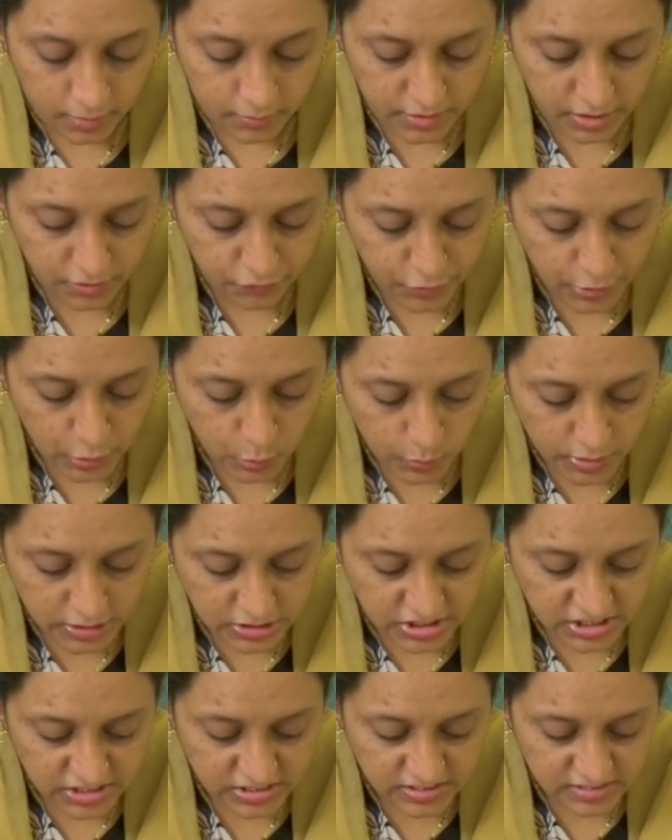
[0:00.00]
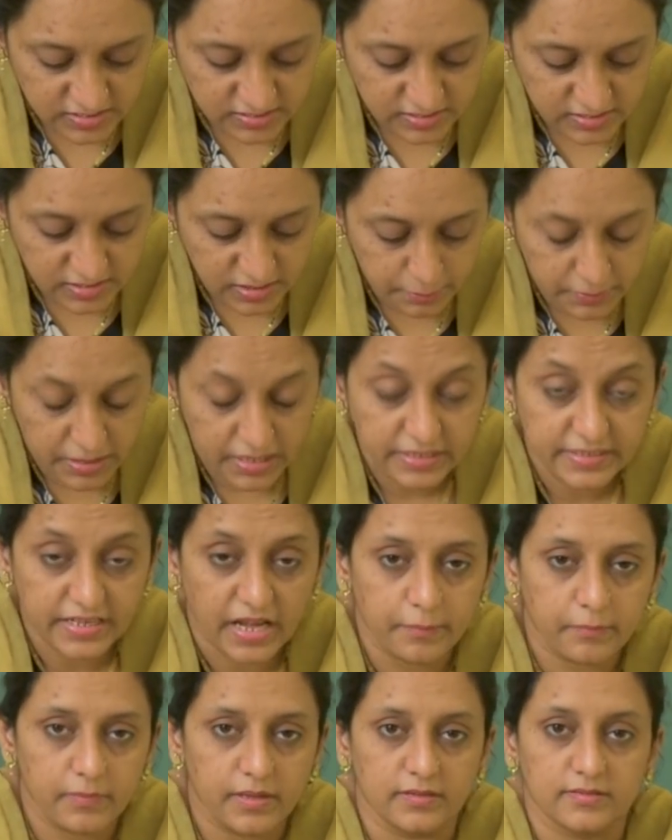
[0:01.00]
Then frequent changes in the meal
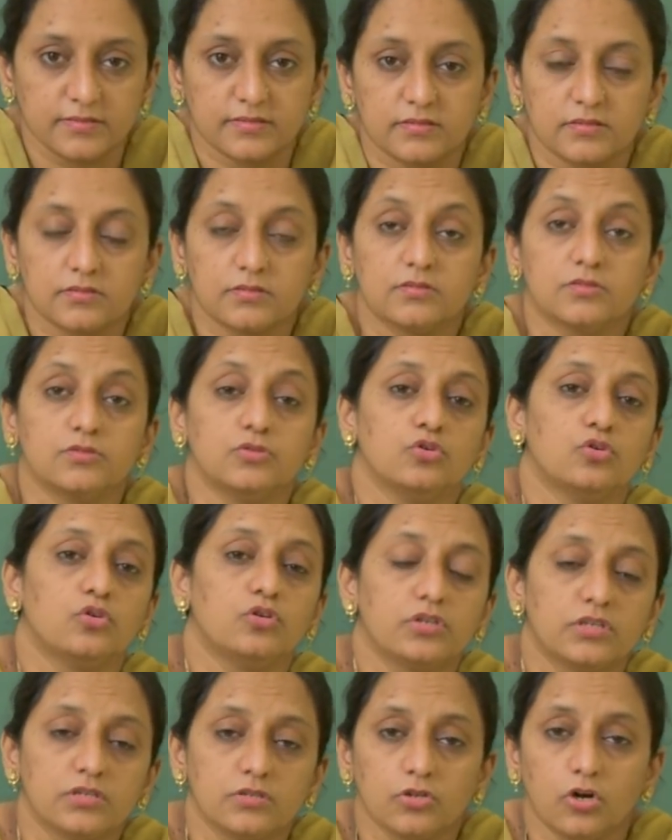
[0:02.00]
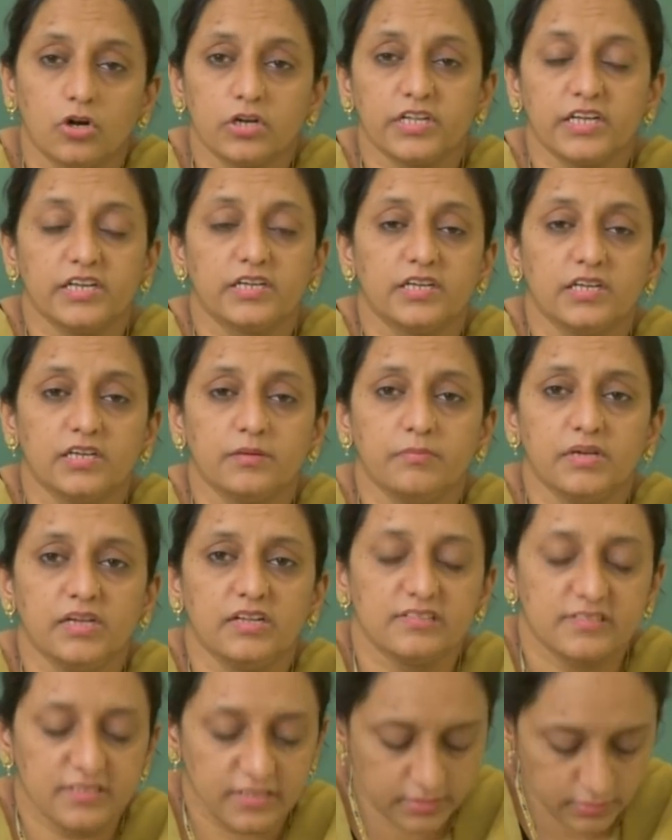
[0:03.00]
timings, not taking
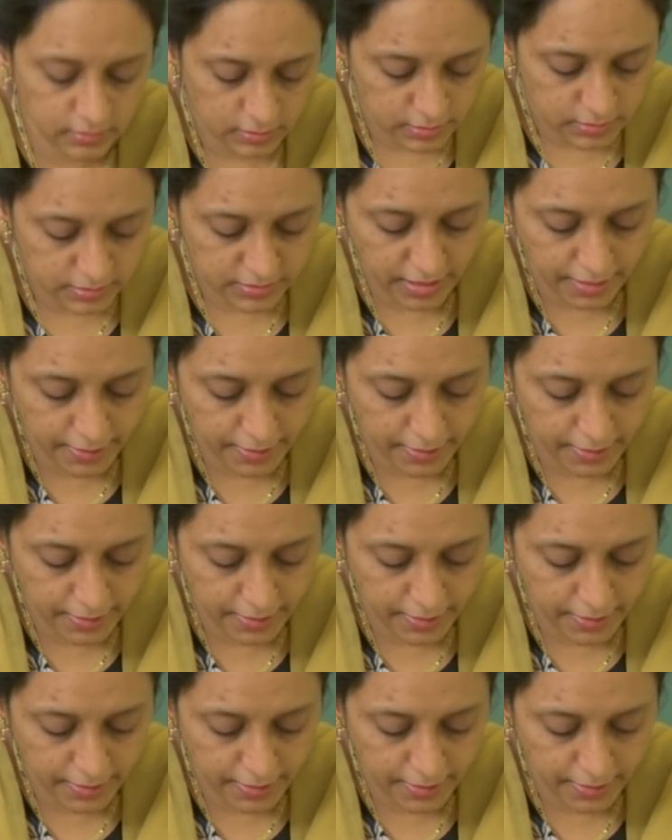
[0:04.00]
meals in